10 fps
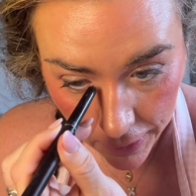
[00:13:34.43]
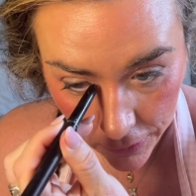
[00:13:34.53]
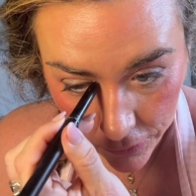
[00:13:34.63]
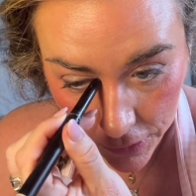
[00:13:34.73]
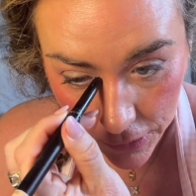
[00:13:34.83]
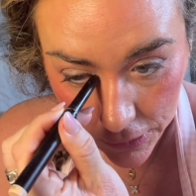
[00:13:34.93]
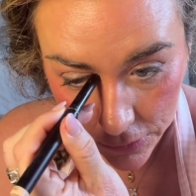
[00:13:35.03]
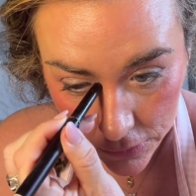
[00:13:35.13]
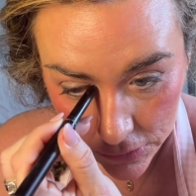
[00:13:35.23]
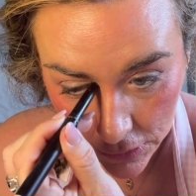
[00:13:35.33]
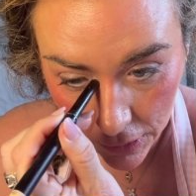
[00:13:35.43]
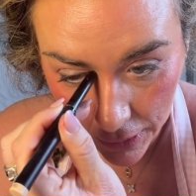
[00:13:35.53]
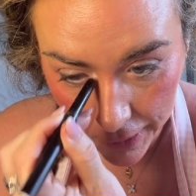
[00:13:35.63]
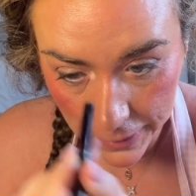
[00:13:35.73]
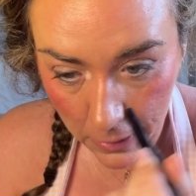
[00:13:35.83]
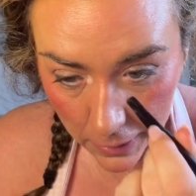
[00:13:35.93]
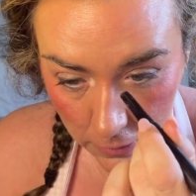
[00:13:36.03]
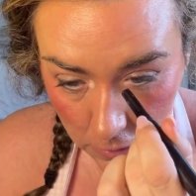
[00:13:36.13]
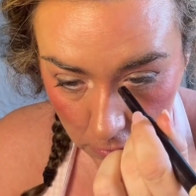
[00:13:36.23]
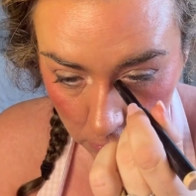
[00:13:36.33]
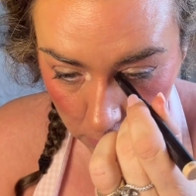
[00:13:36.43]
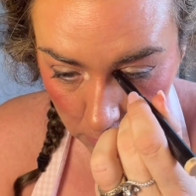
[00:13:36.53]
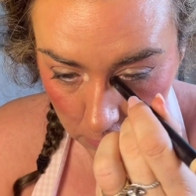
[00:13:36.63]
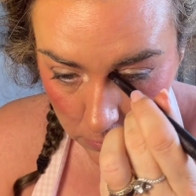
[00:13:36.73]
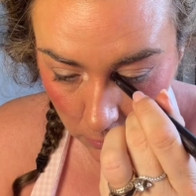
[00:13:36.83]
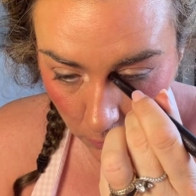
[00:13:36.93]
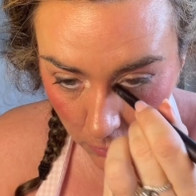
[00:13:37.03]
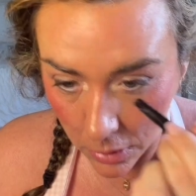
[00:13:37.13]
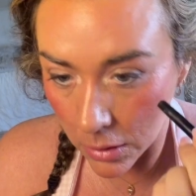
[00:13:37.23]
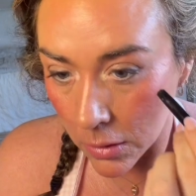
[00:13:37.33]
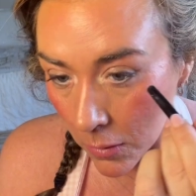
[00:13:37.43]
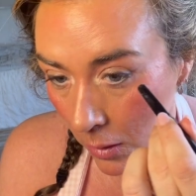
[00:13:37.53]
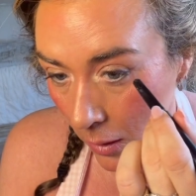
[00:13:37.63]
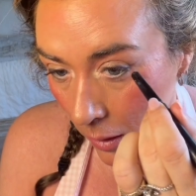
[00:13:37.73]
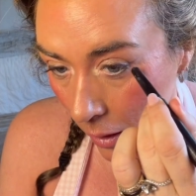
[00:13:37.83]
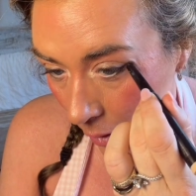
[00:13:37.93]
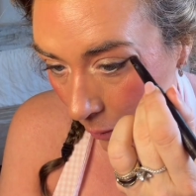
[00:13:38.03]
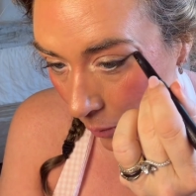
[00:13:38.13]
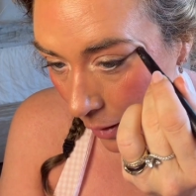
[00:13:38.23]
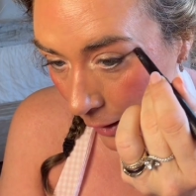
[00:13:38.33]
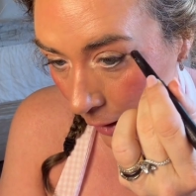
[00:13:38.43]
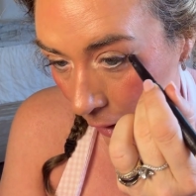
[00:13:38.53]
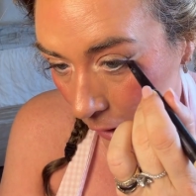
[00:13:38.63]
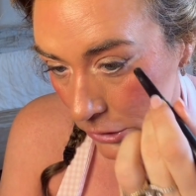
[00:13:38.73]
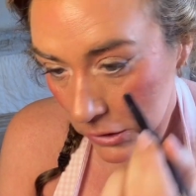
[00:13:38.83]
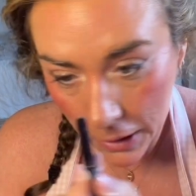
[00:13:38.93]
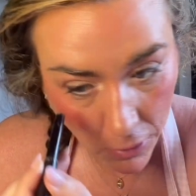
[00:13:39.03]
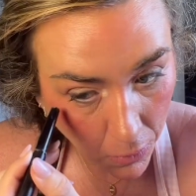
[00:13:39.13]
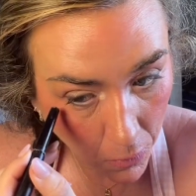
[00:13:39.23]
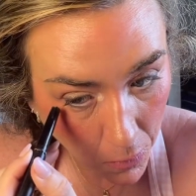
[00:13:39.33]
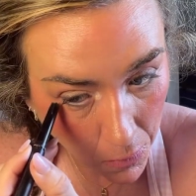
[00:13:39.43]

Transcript: You could use a highlight to do this or a white eyeshadow.